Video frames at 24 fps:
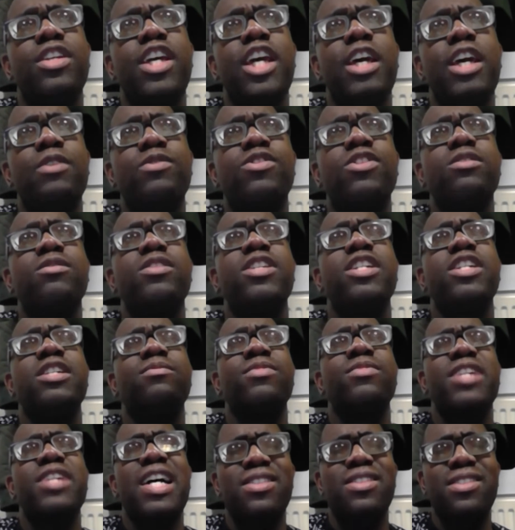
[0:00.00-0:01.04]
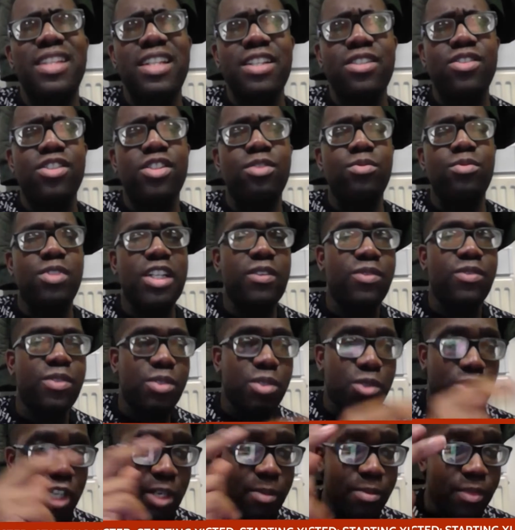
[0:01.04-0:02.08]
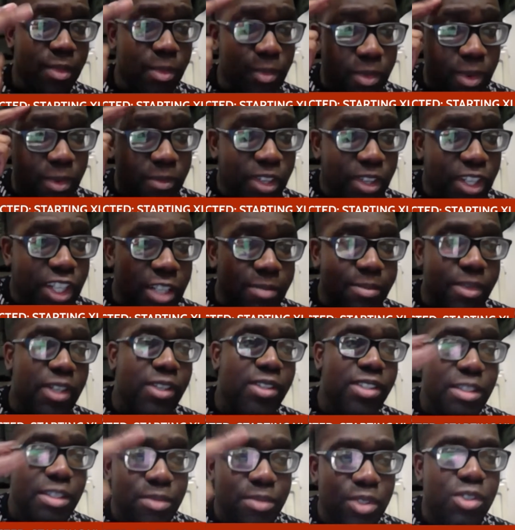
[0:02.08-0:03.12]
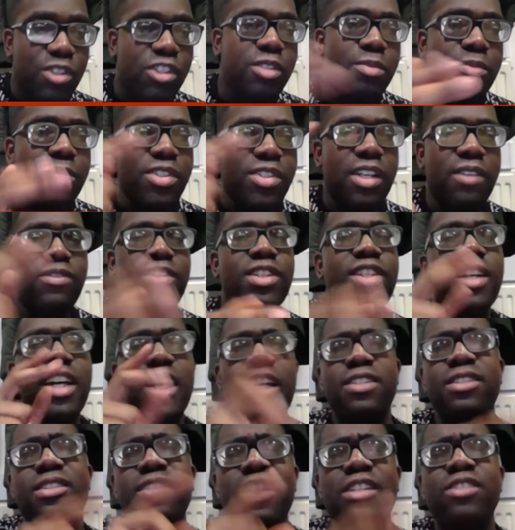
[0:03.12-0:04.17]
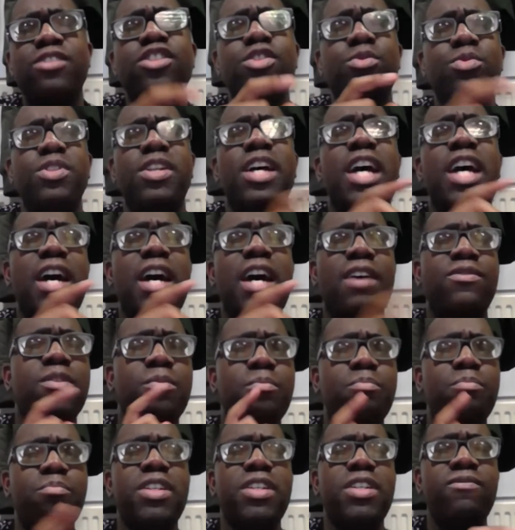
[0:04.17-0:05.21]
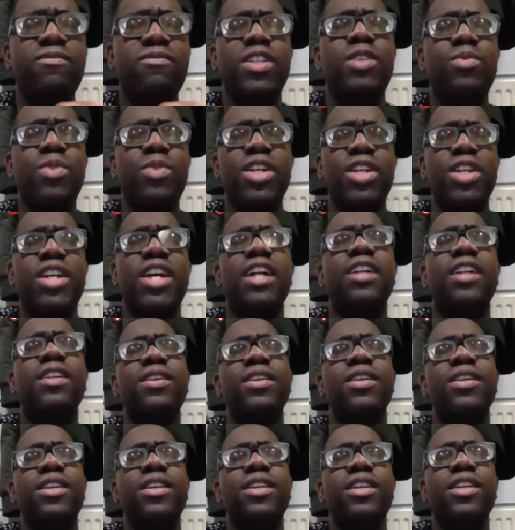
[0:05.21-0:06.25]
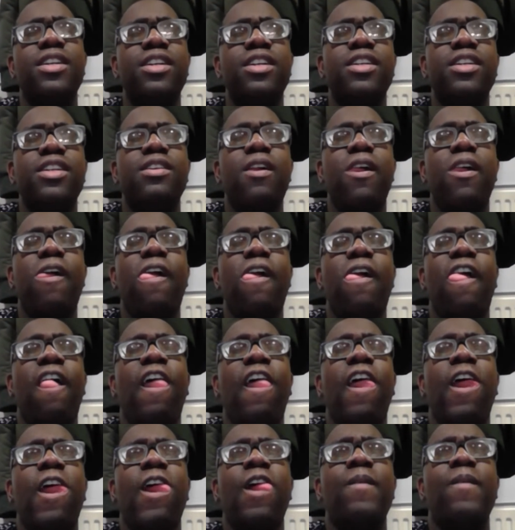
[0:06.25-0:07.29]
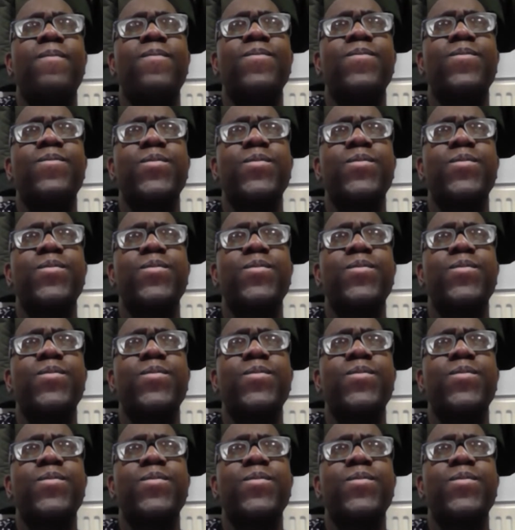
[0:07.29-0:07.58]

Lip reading: two games. Atalanta would have to. So I'm thinking about this. Let me know in the comments. I think Atalanta would have to beat Villarreal. I